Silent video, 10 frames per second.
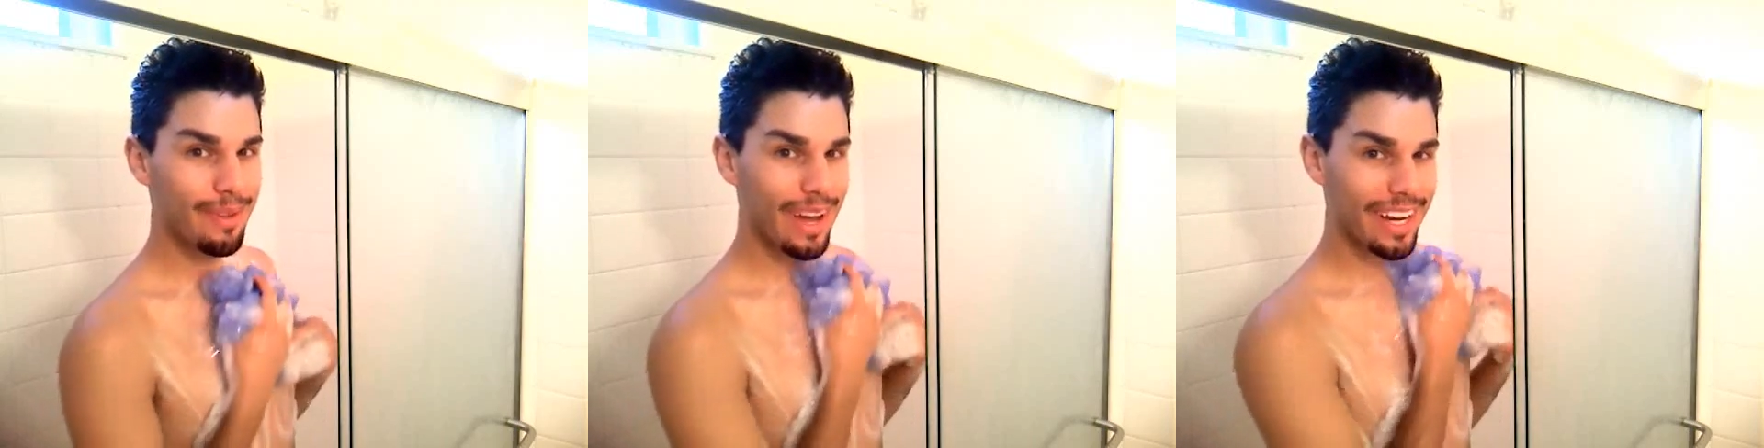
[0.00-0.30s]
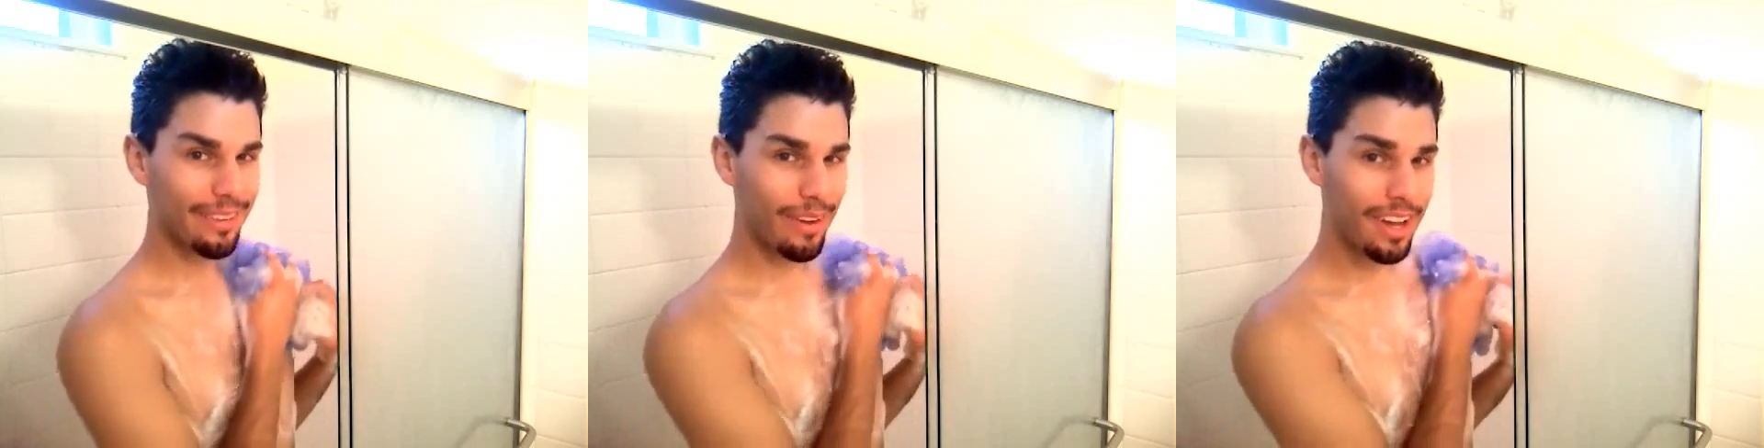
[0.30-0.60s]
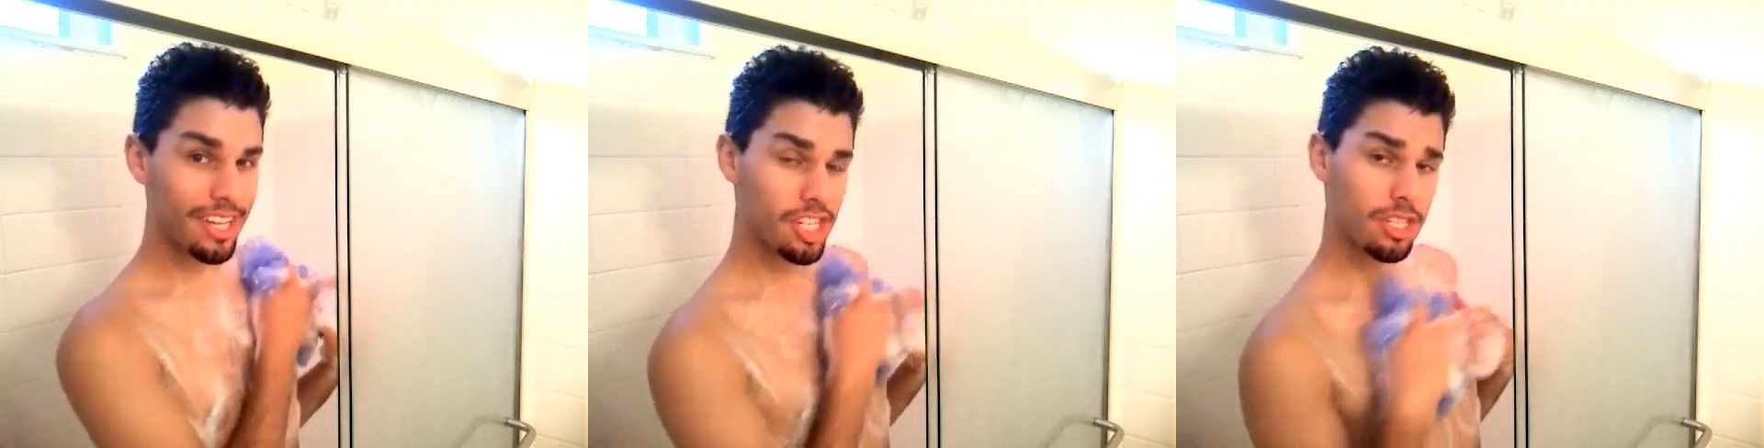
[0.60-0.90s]
body
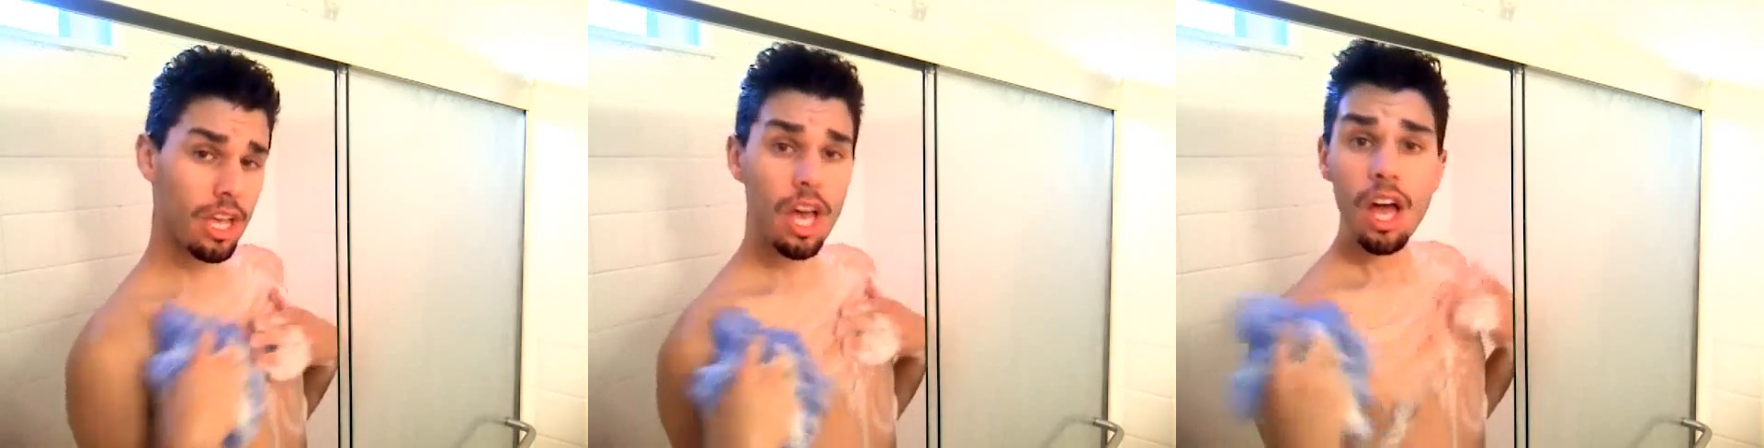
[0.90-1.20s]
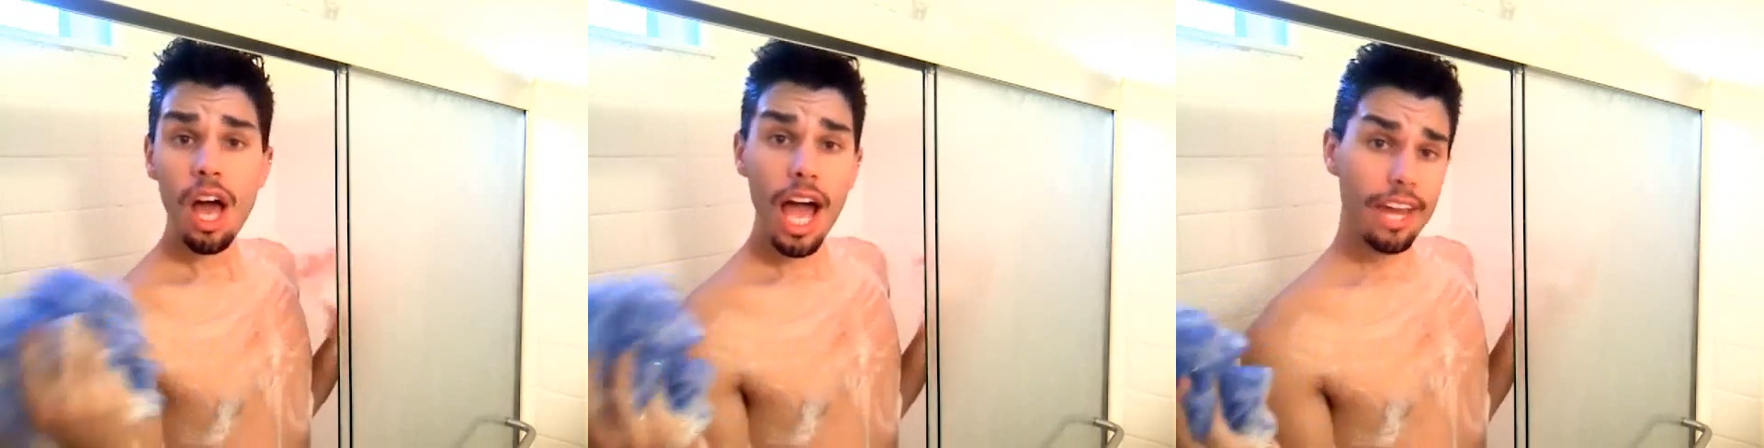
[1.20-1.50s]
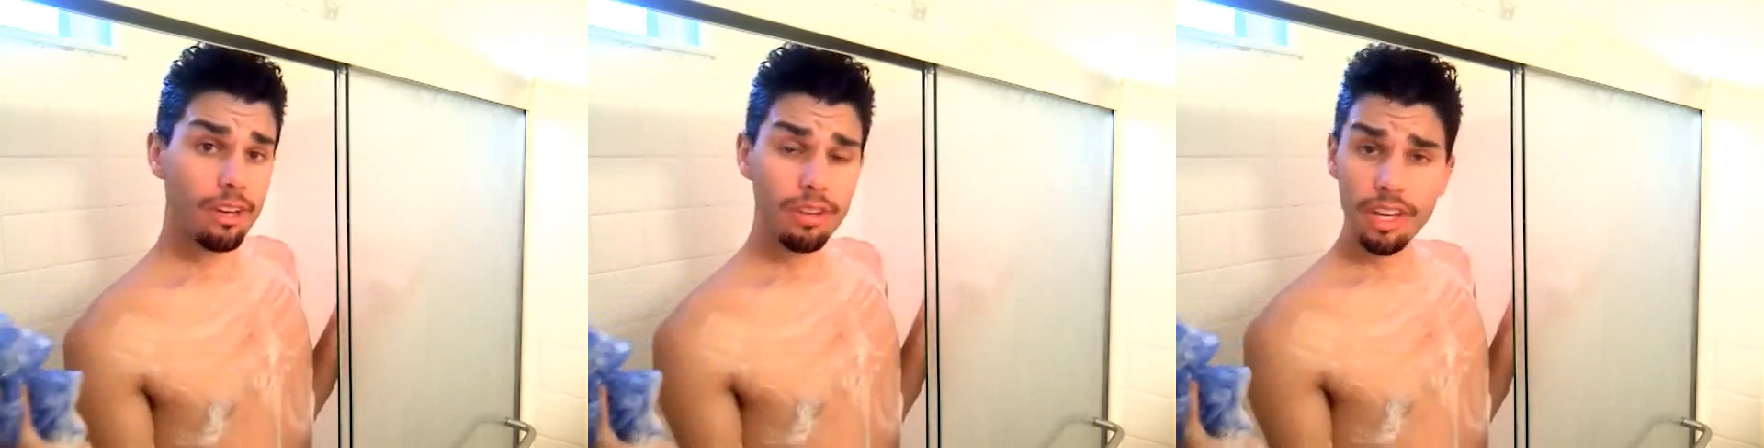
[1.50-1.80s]
wash? I don't